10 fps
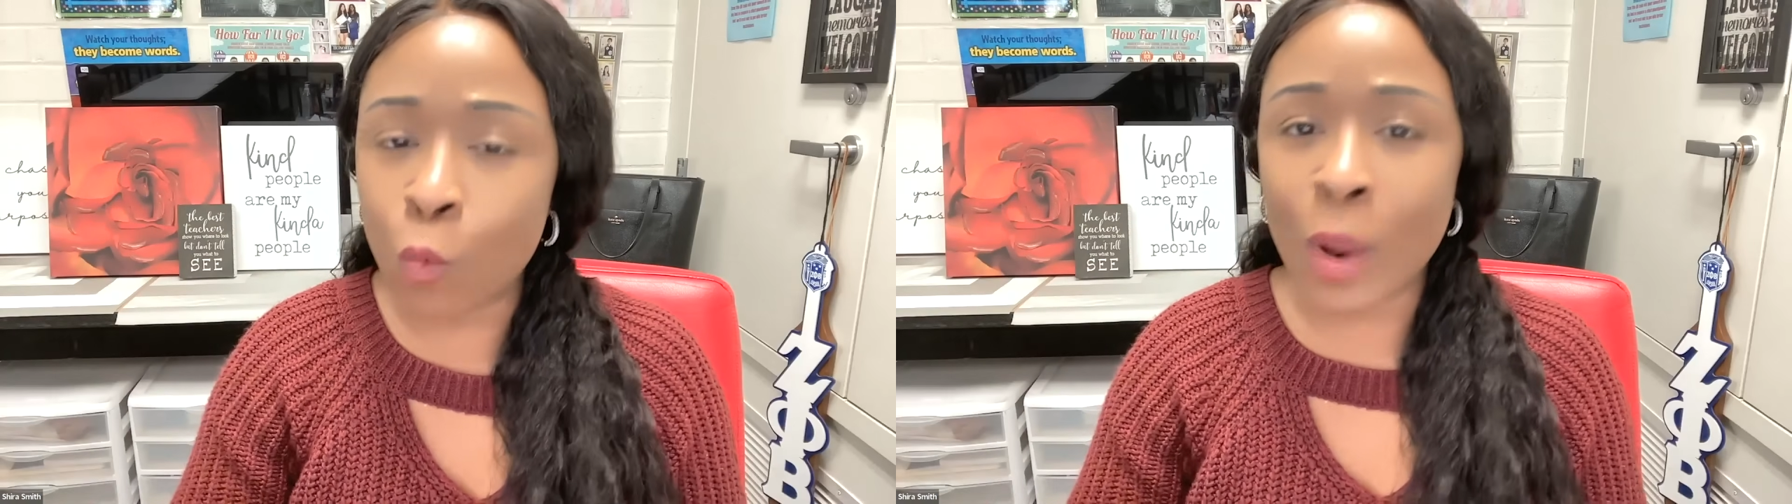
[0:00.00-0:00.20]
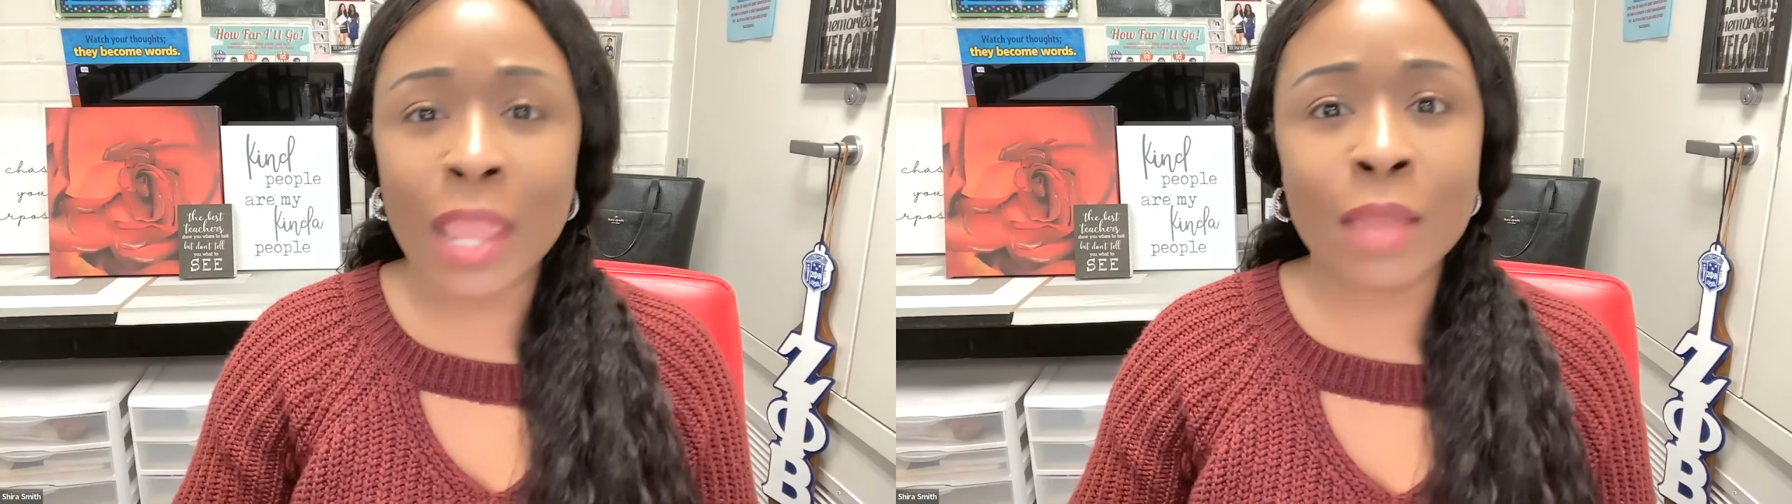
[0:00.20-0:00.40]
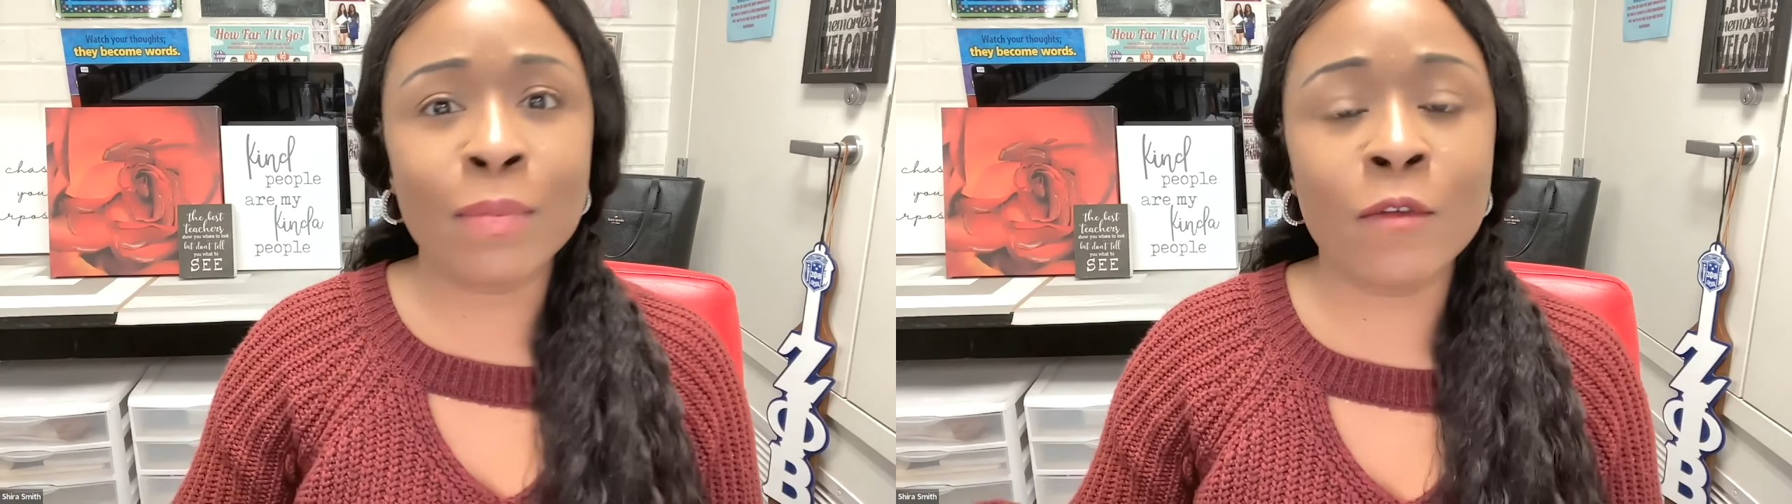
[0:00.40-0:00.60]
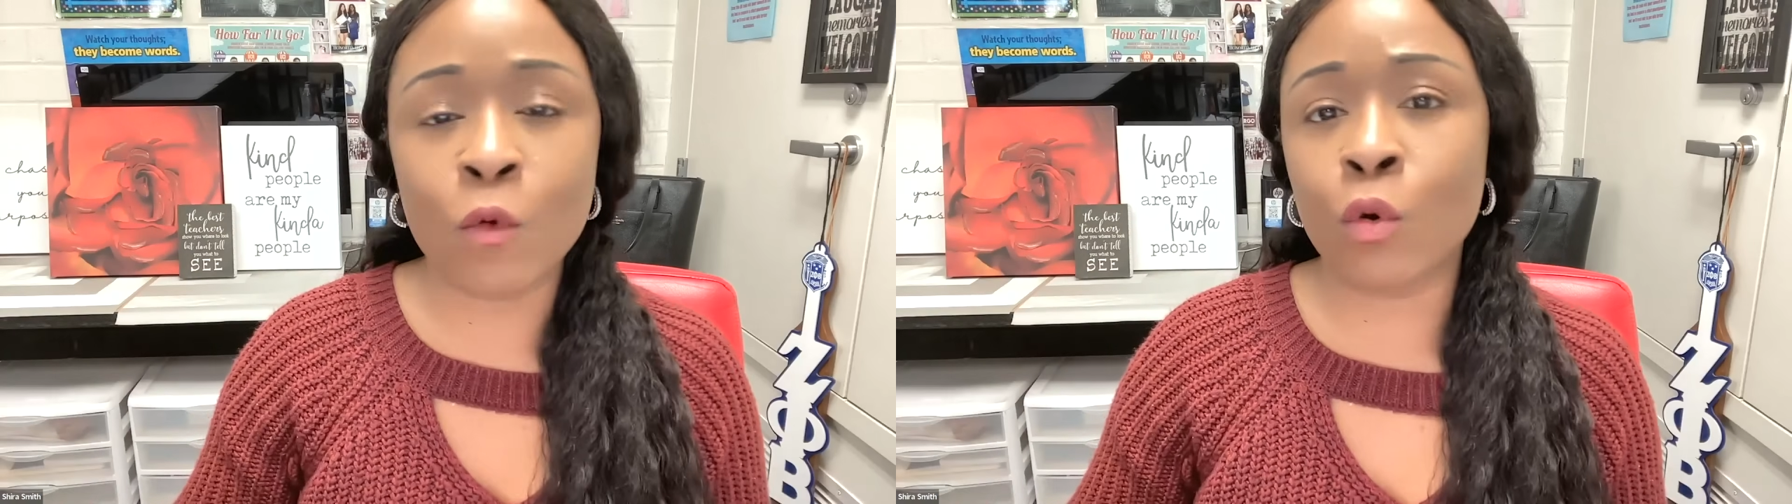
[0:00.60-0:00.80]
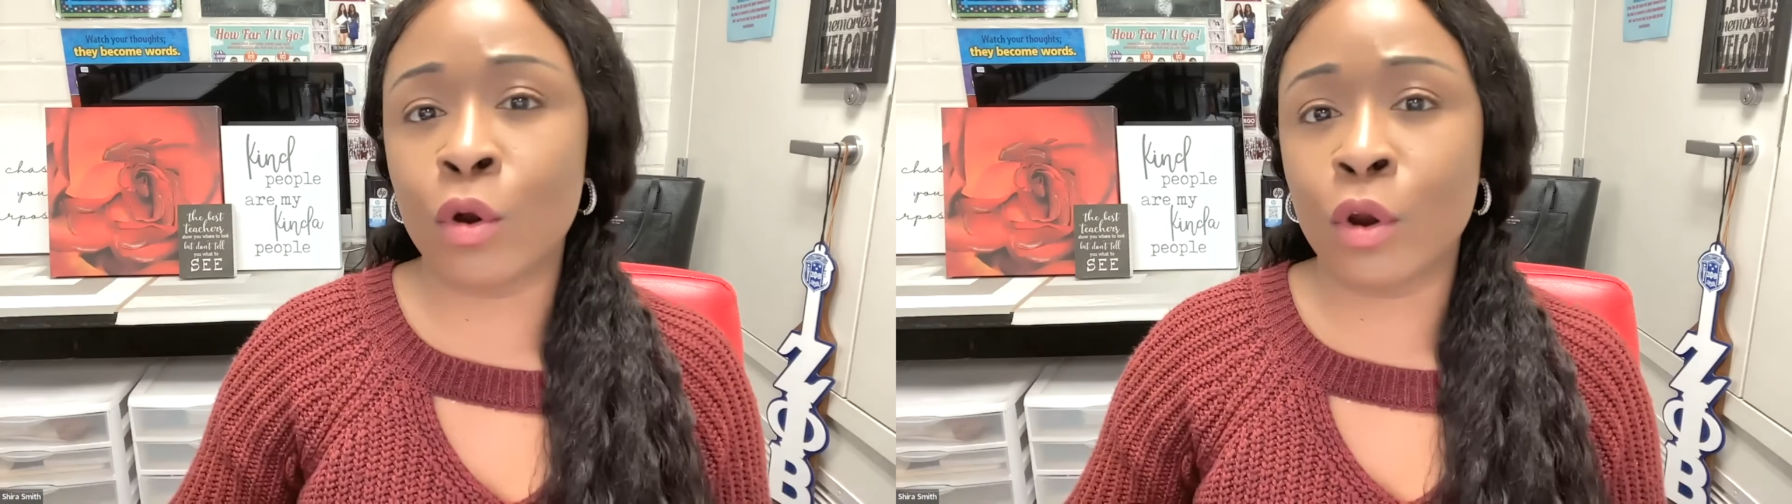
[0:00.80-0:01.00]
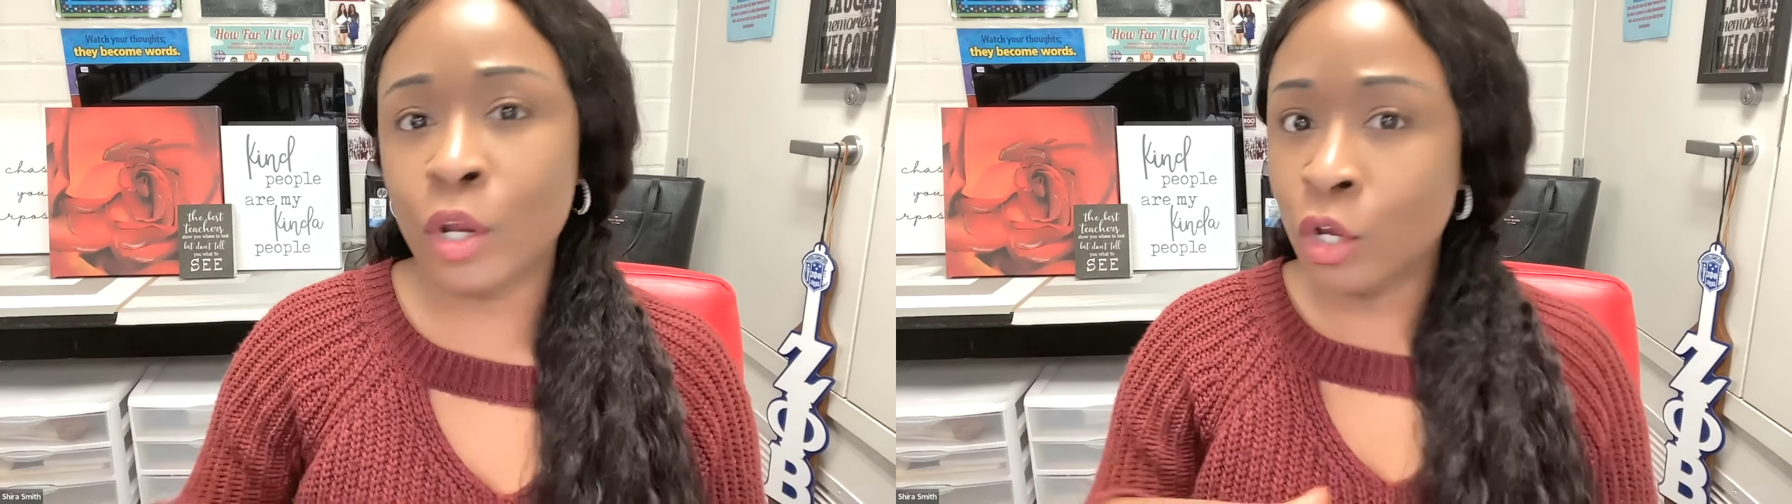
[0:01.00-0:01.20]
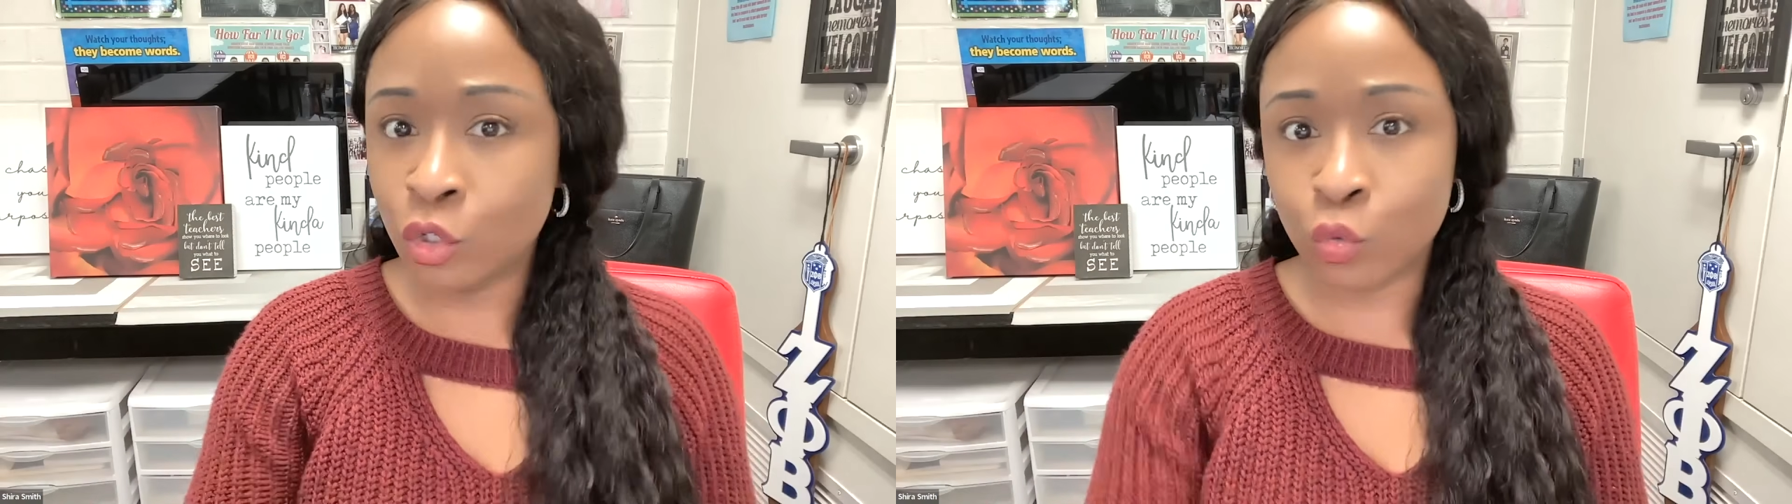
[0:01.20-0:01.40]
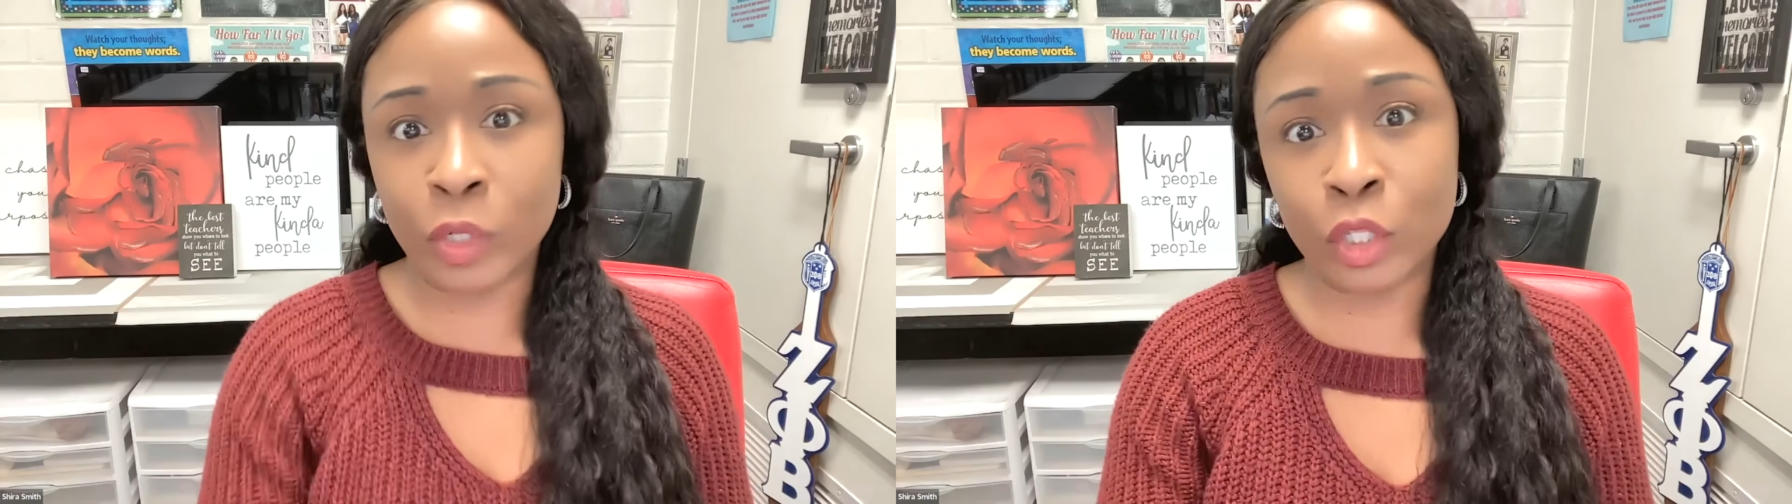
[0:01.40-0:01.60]
way before
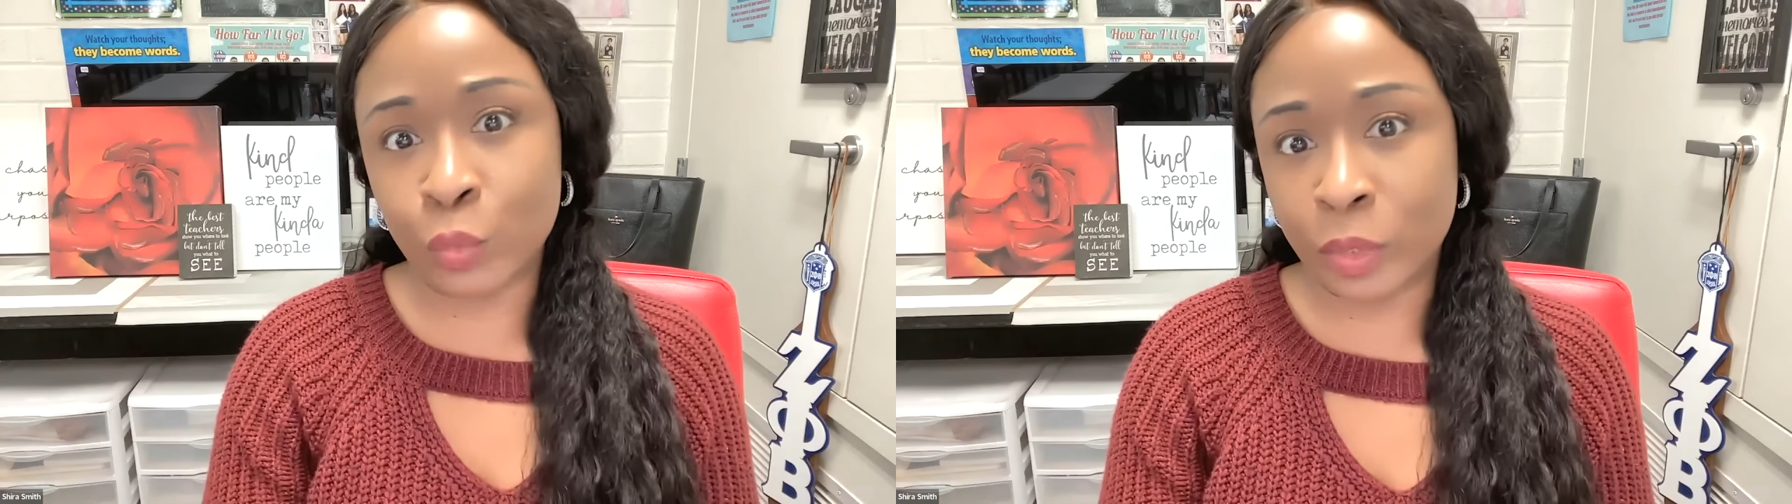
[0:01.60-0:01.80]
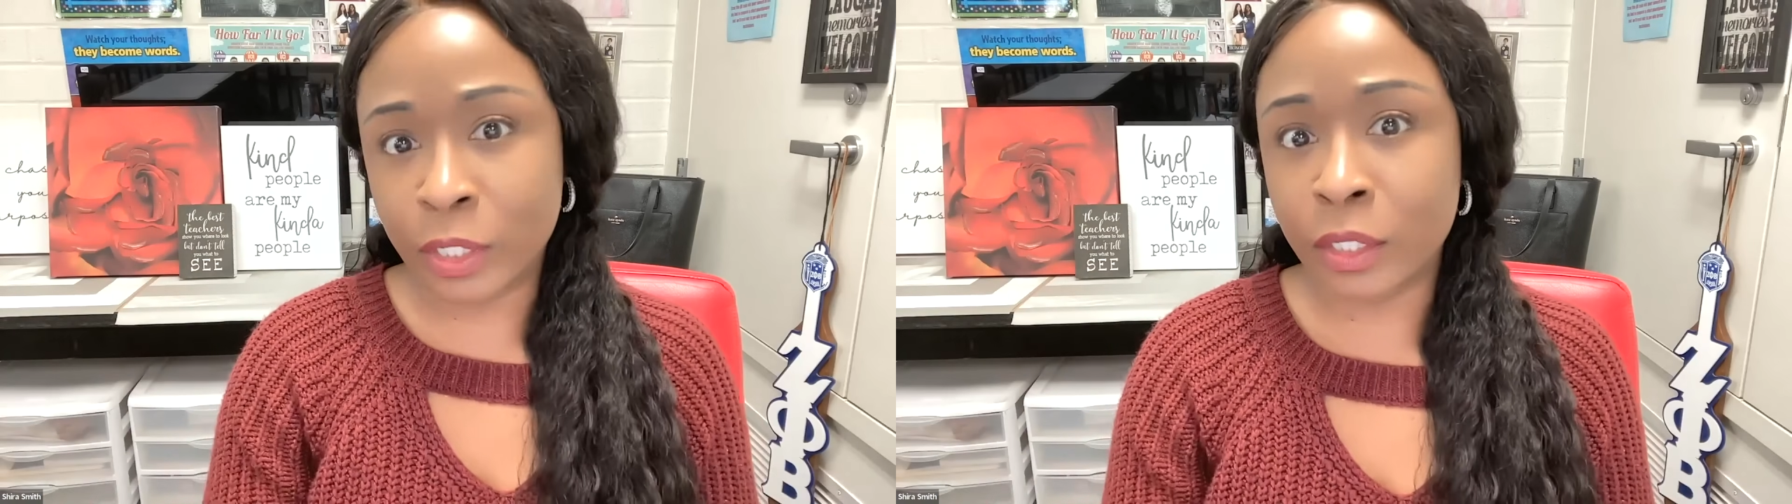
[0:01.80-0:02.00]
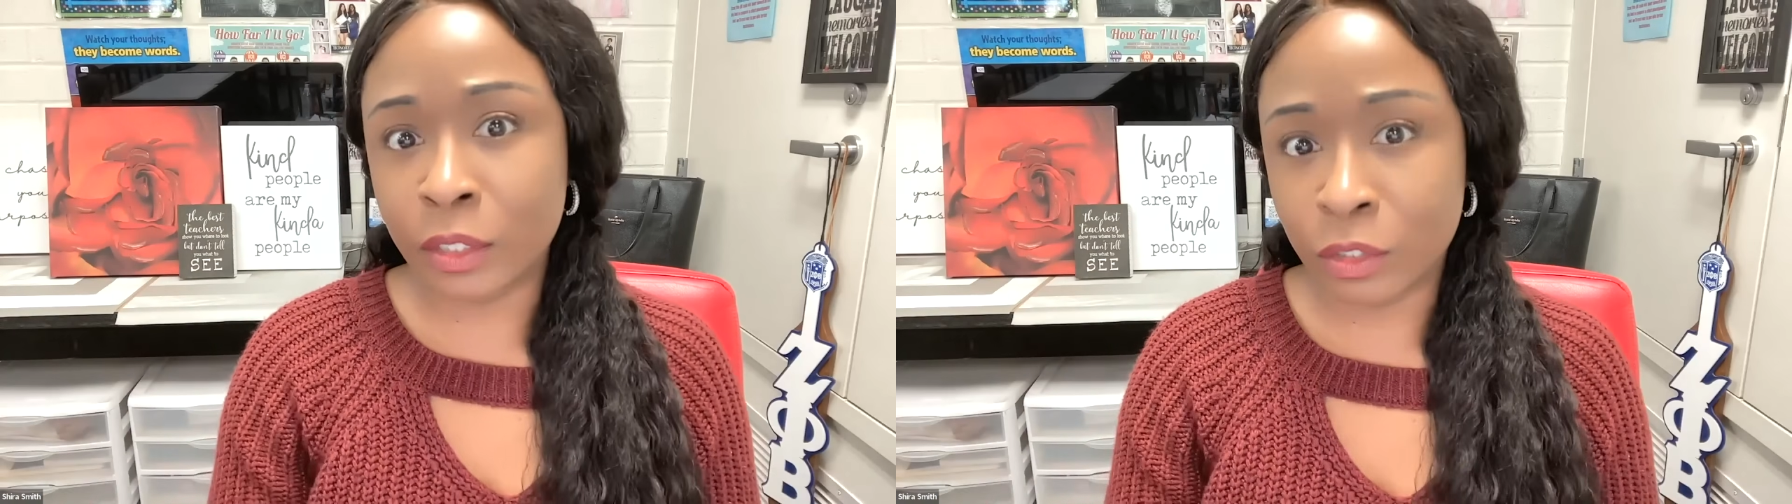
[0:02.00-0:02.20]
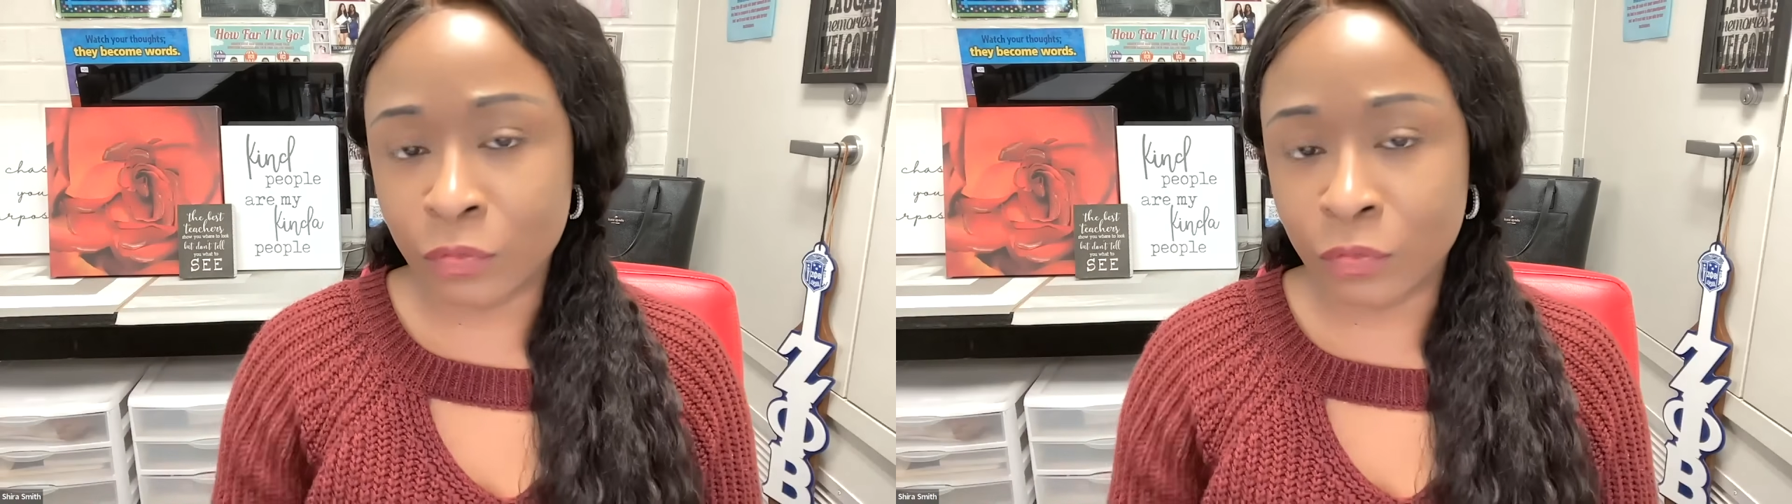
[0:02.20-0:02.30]
2020.